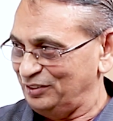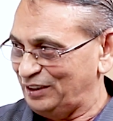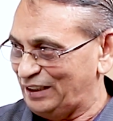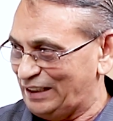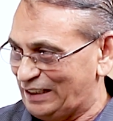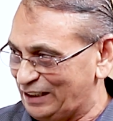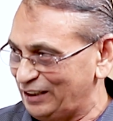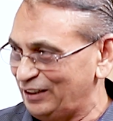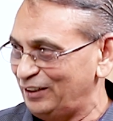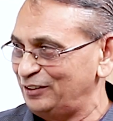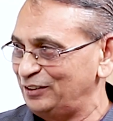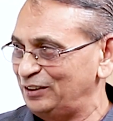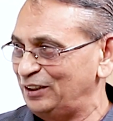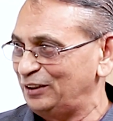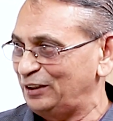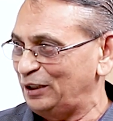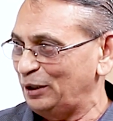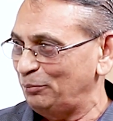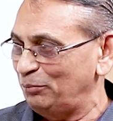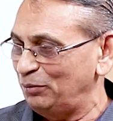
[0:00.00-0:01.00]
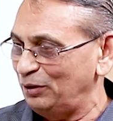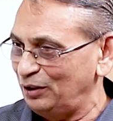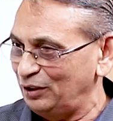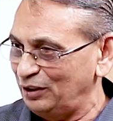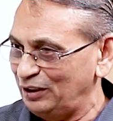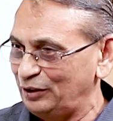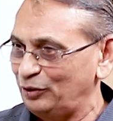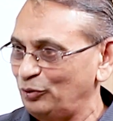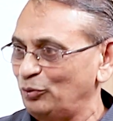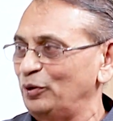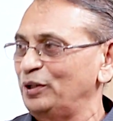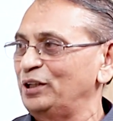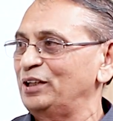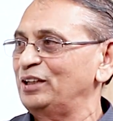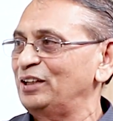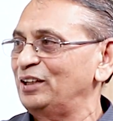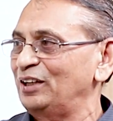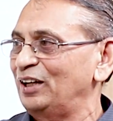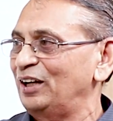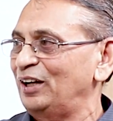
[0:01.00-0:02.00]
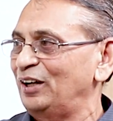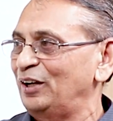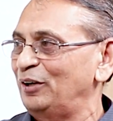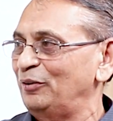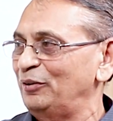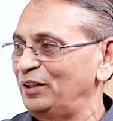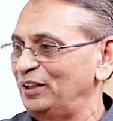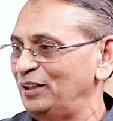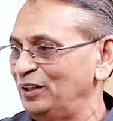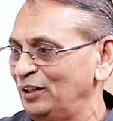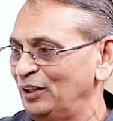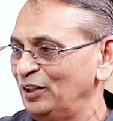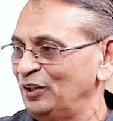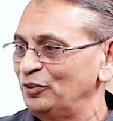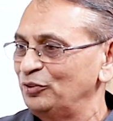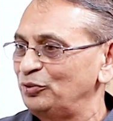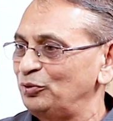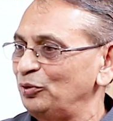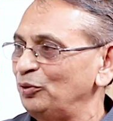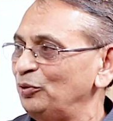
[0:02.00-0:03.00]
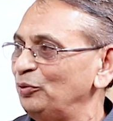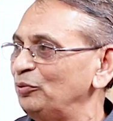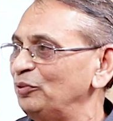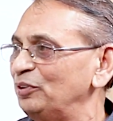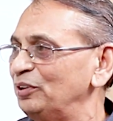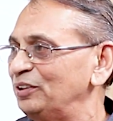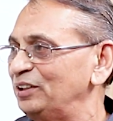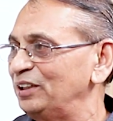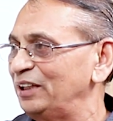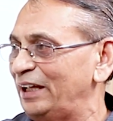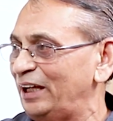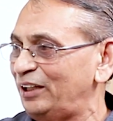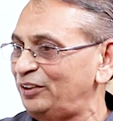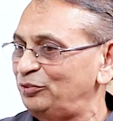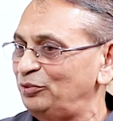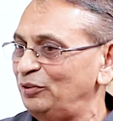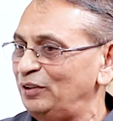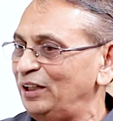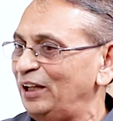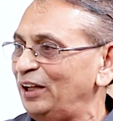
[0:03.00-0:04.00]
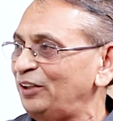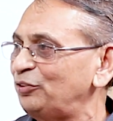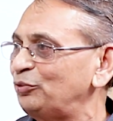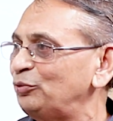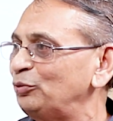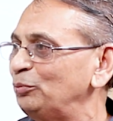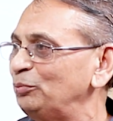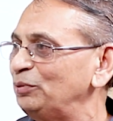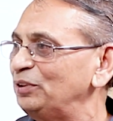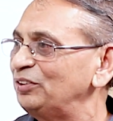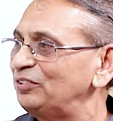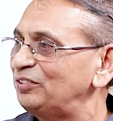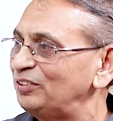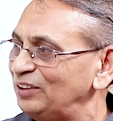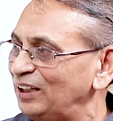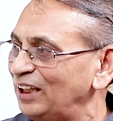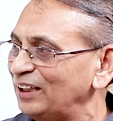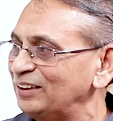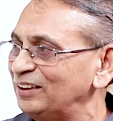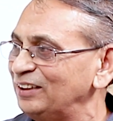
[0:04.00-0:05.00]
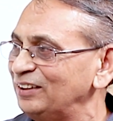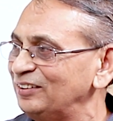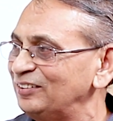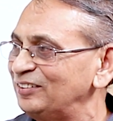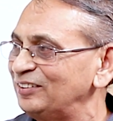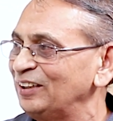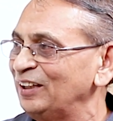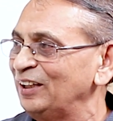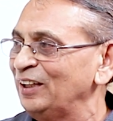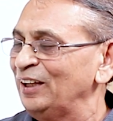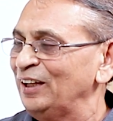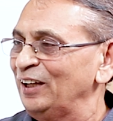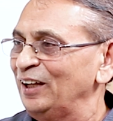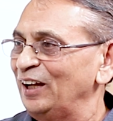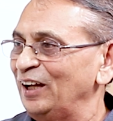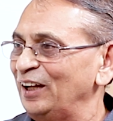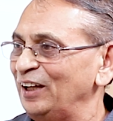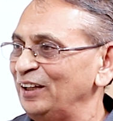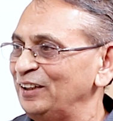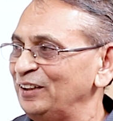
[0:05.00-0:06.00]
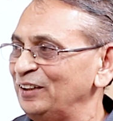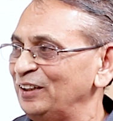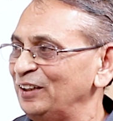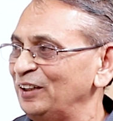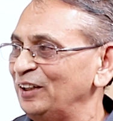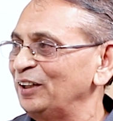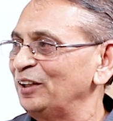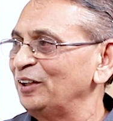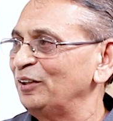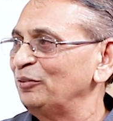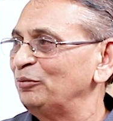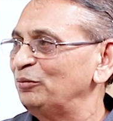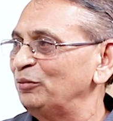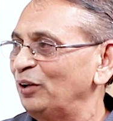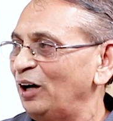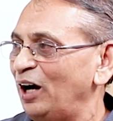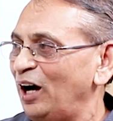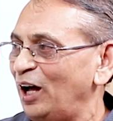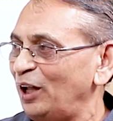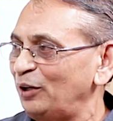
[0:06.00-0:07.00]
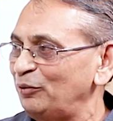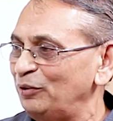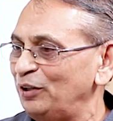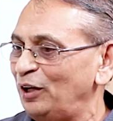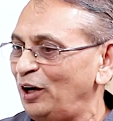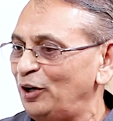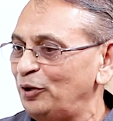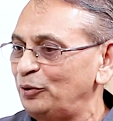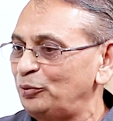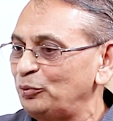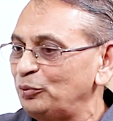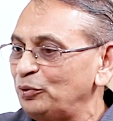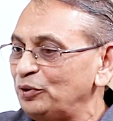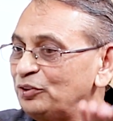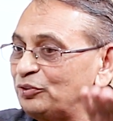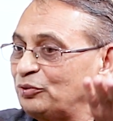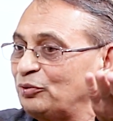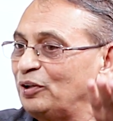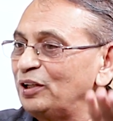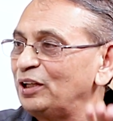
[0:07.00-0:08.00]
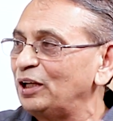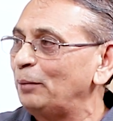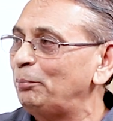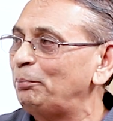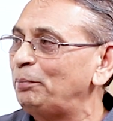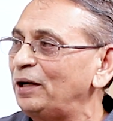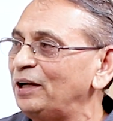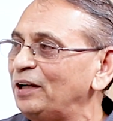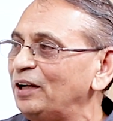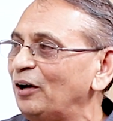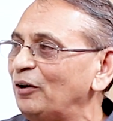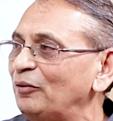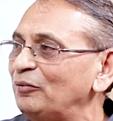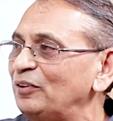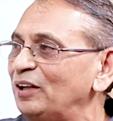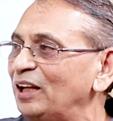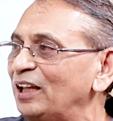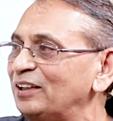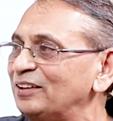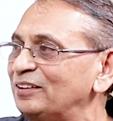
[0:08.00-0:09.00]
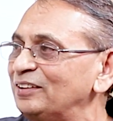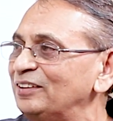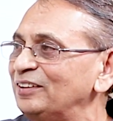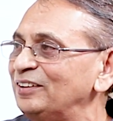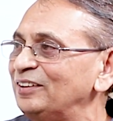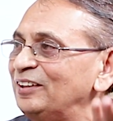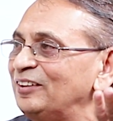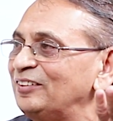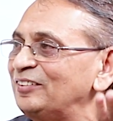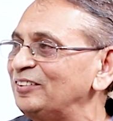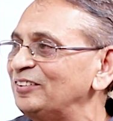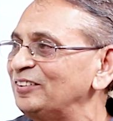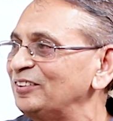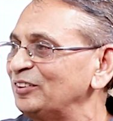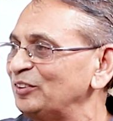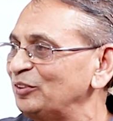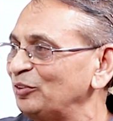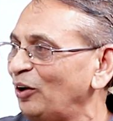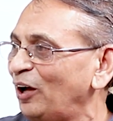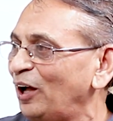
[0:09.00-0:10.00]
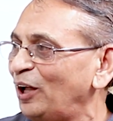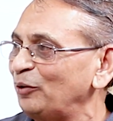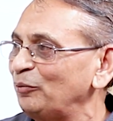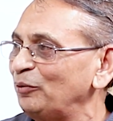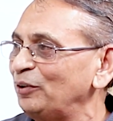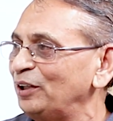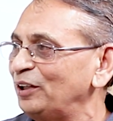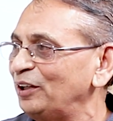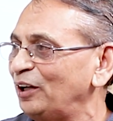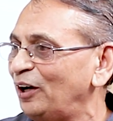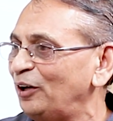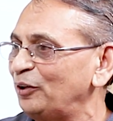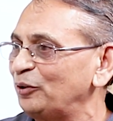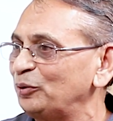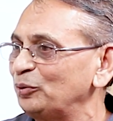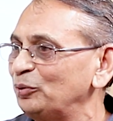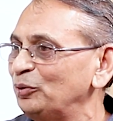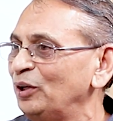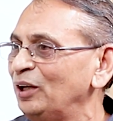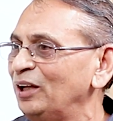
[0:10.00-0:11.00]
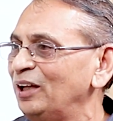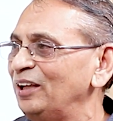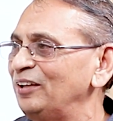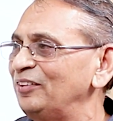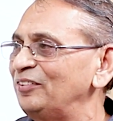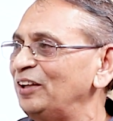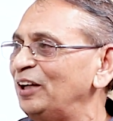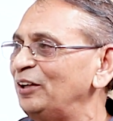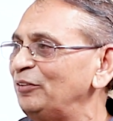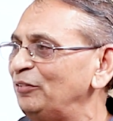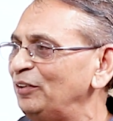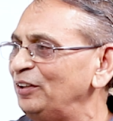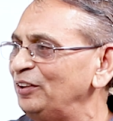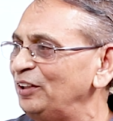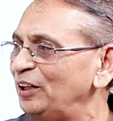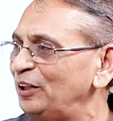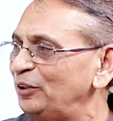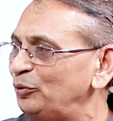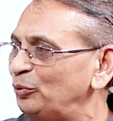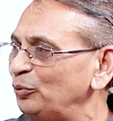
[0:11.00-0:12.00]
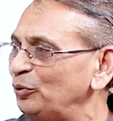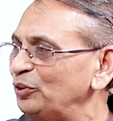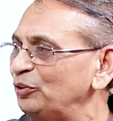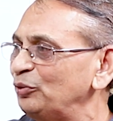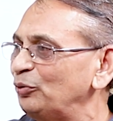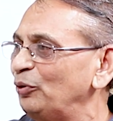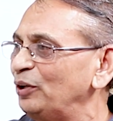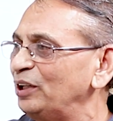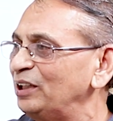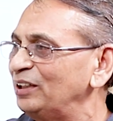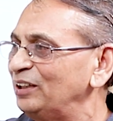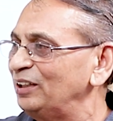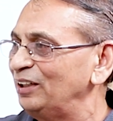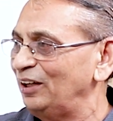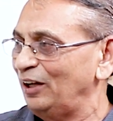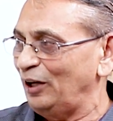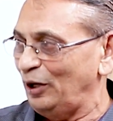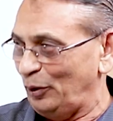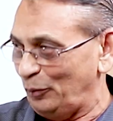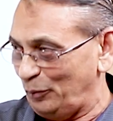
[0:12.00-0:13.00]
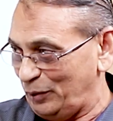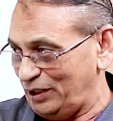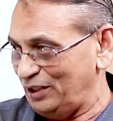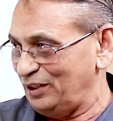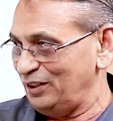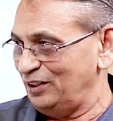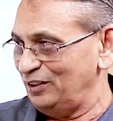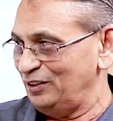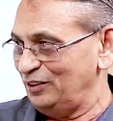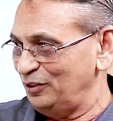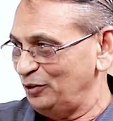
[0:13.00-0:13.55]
near the table and going away, so X1, X2 means like this, and R1, R2 is going up and down like this. So R1 and R2, and Z1, Z2 is going away